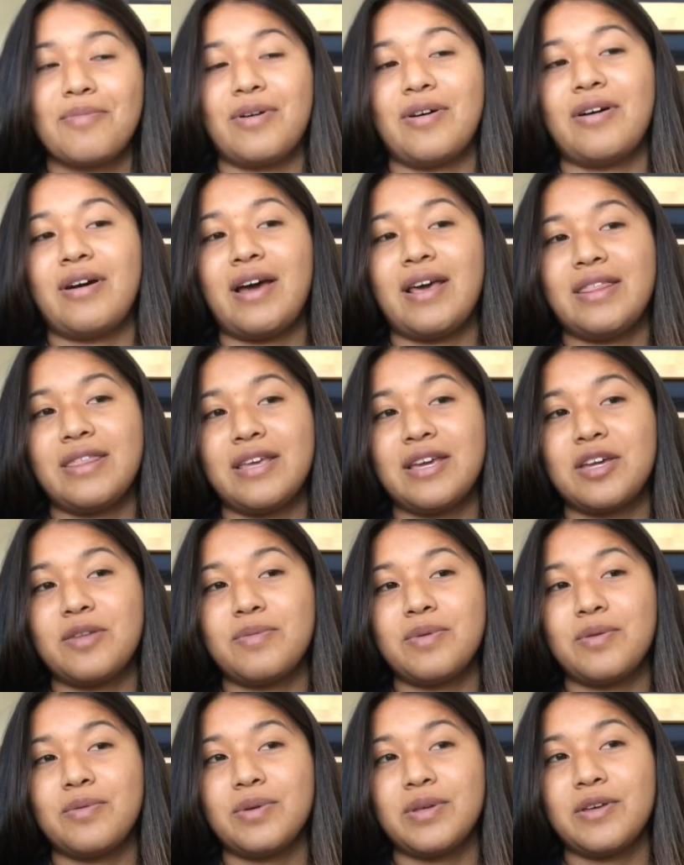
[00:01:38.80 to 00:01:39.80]
but I think it'd
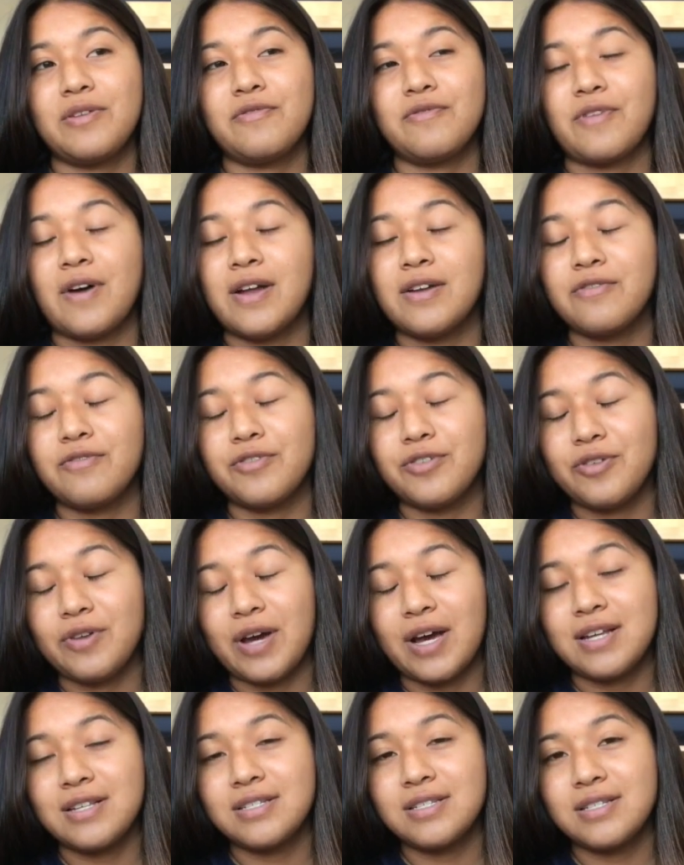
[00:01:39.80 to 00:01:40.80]
be really fun for you
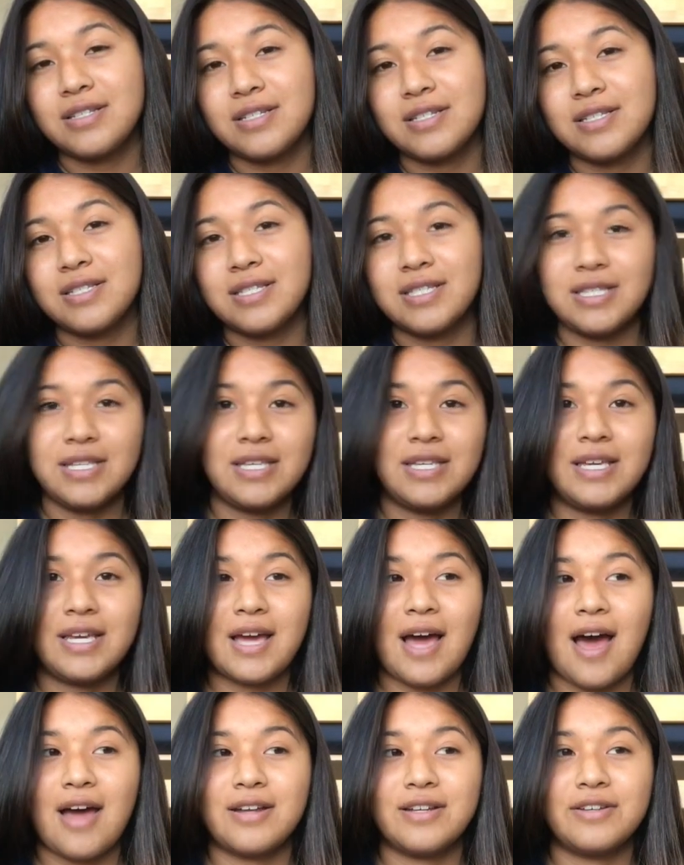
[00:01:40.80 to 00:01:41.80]
guys to see
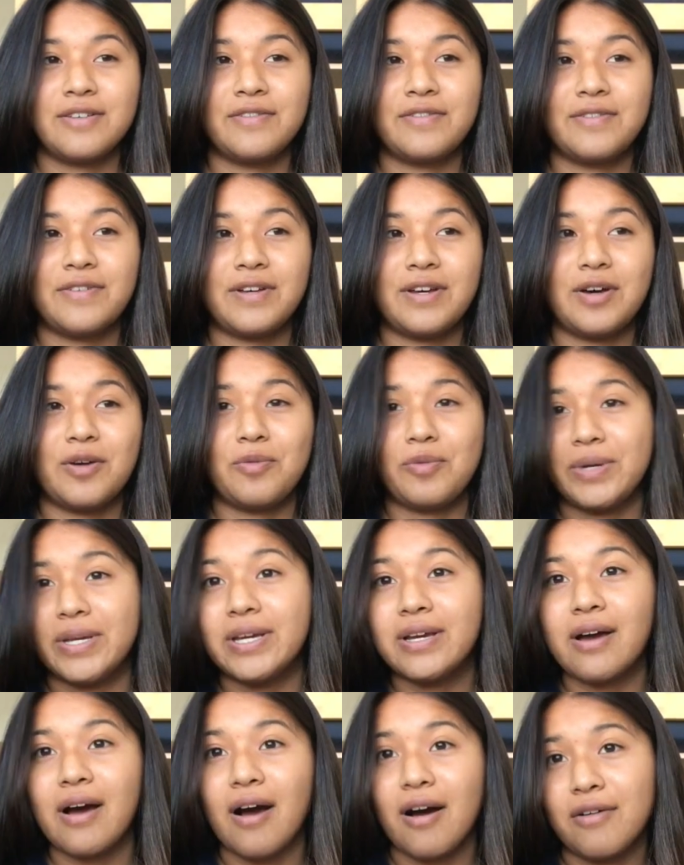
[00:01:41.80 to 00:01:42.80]
kind of a
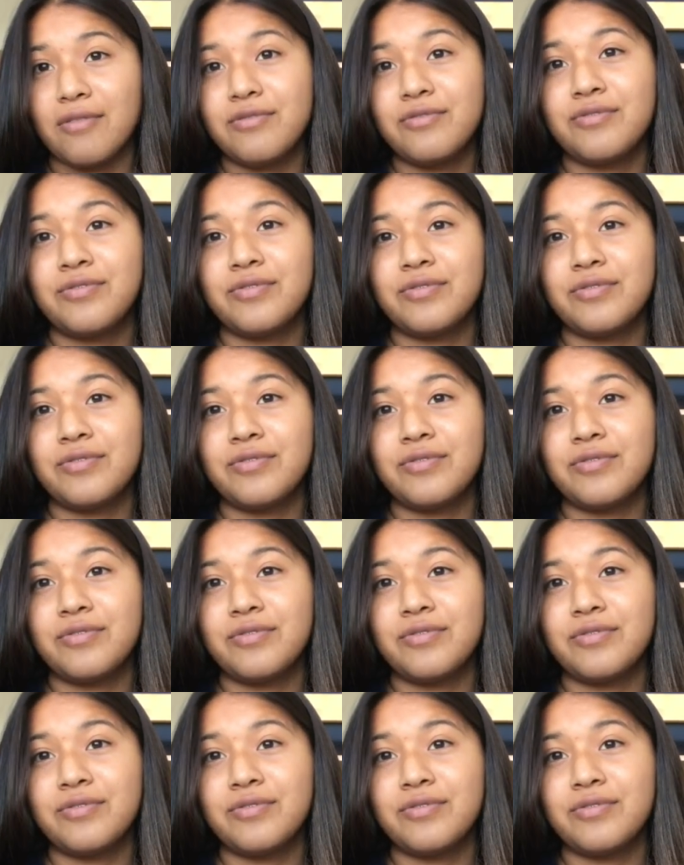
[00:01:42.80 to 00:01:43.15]
week of